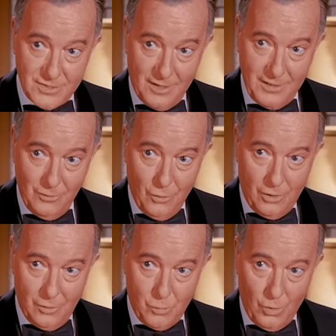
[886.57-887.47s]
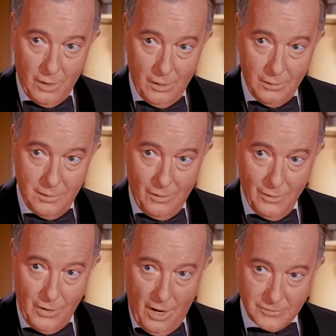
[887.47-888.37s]
son-in-law a warlock
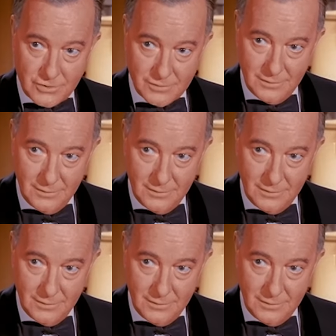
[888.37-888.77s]
or not?